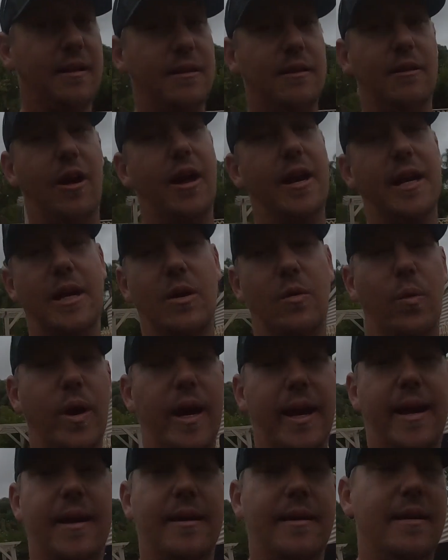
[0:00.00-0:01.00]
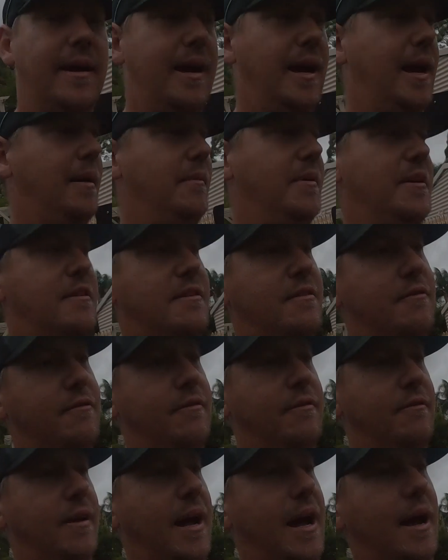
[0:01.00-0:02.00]
lightning quick. It's
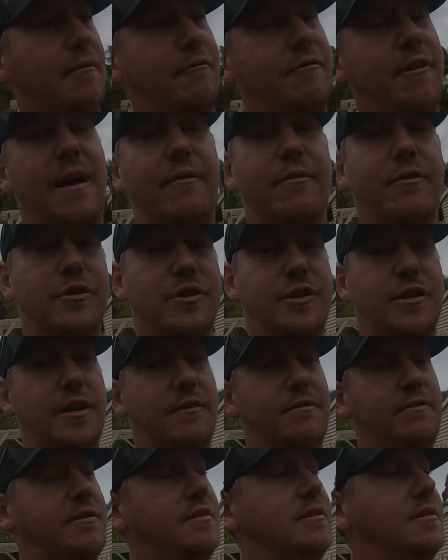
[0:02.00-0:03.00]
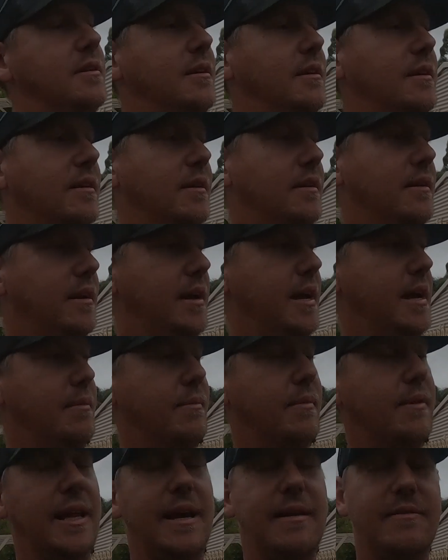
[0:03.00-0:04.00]
flat foot shifts. It
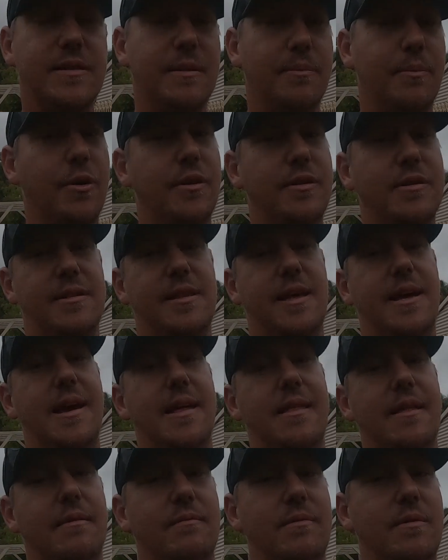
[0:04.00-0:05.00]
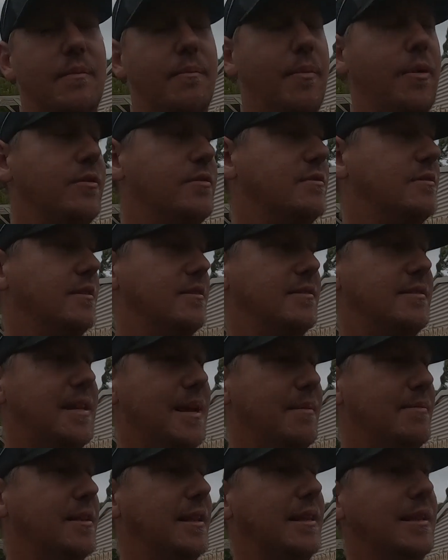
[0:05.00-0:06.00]
leaves the boost there. The boost just
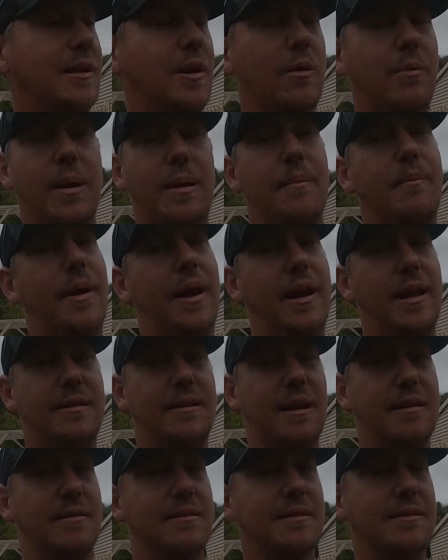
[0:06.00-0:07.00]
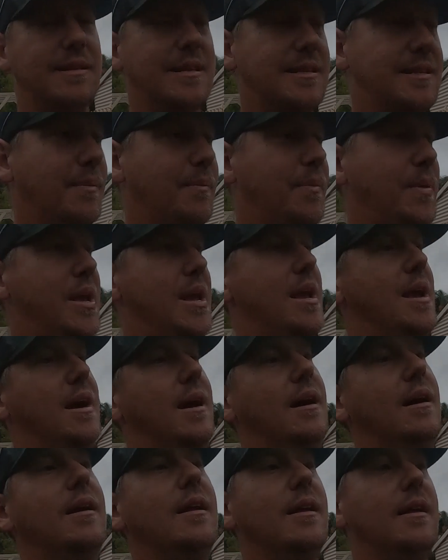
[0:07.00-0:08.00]
dips a little bit, but it doesn't
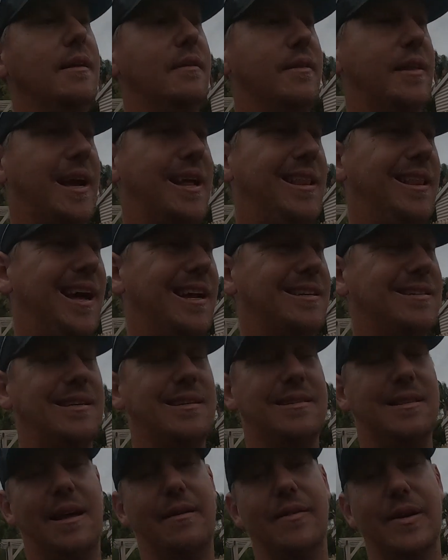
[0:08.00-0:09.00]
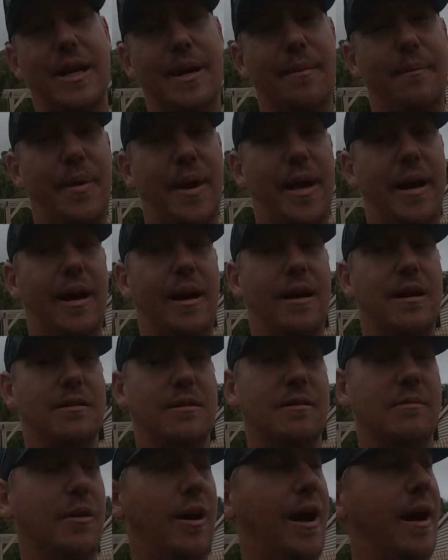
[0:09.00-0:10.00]
disappear. The clutch is loving it better because
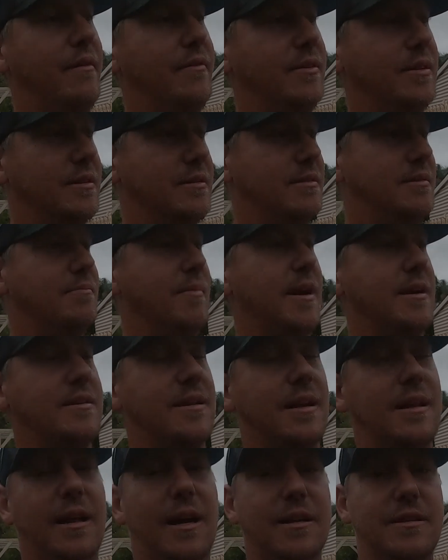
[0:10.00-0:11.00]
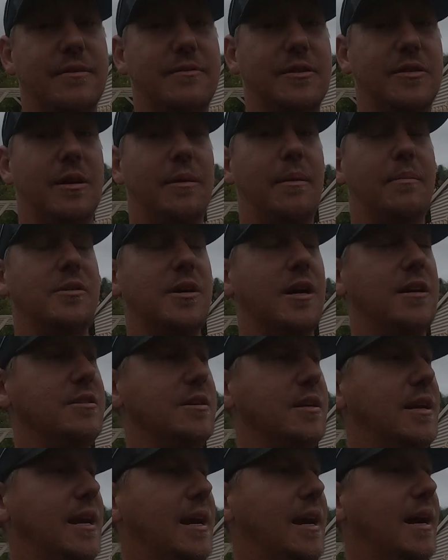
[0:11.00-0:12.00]
we're not having to smash the clutch every time
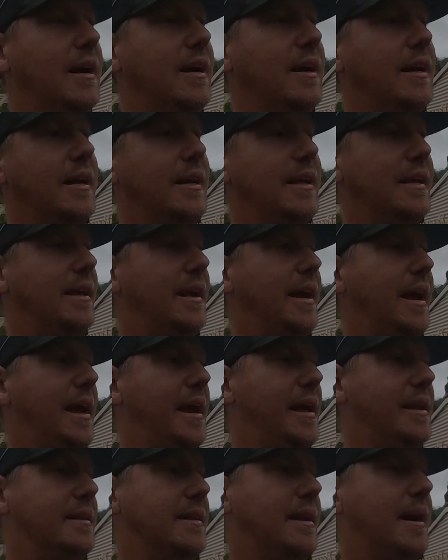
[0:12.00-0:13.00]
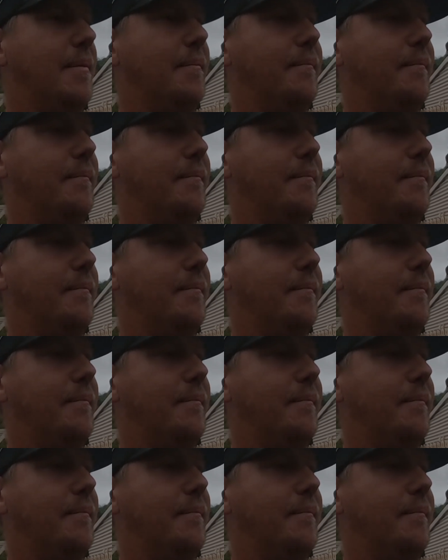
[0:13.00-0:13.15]
changing gear, and